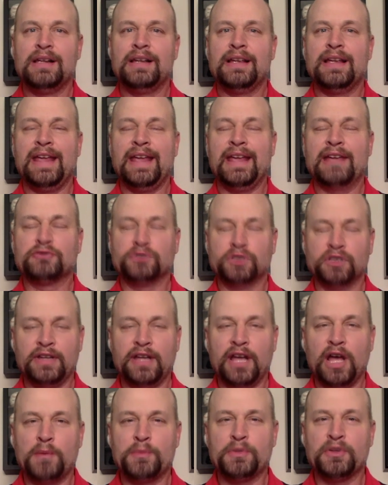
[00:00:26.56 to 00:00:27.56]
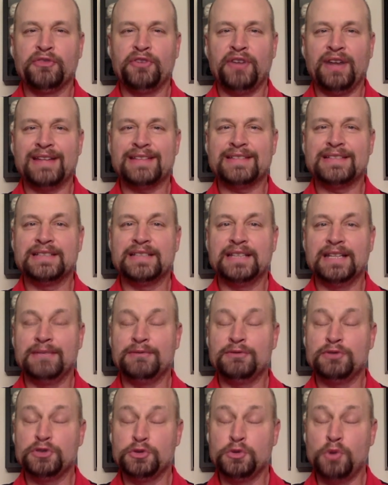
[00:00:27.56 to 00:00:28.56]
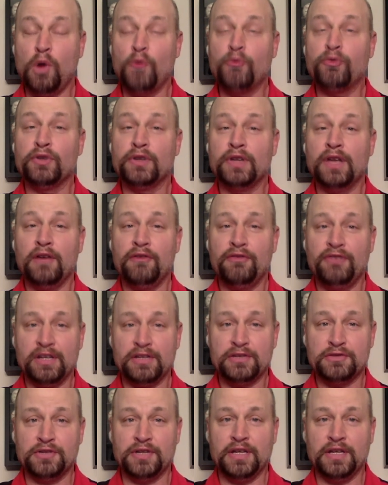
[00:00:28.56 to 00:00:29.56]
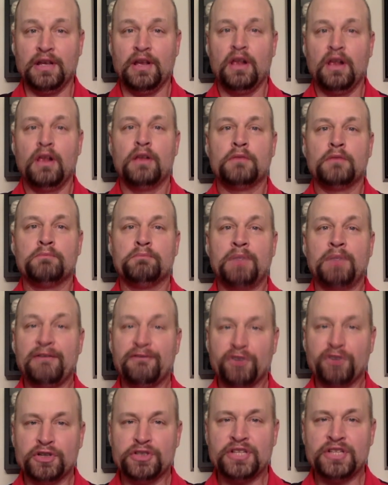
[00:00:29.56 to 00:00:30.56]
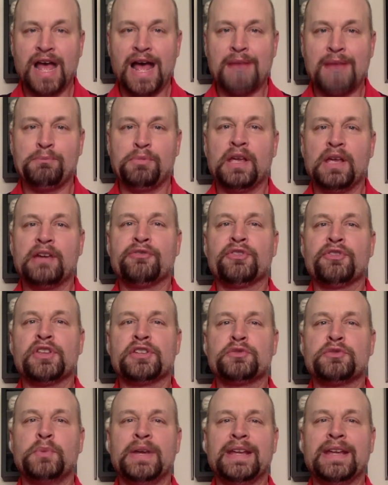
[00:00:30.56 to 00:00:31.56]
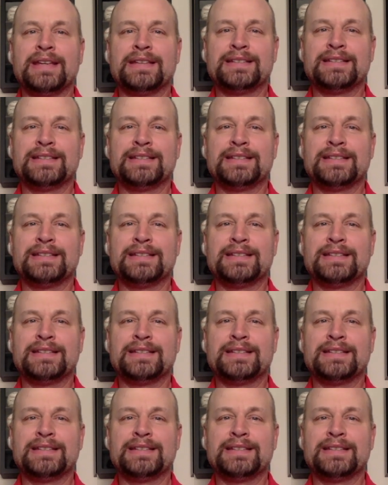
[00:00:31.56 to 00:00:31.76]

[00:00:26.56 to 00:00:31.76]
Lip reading: and really help your fantasy team to hopefully a victory. My first hot play for this week is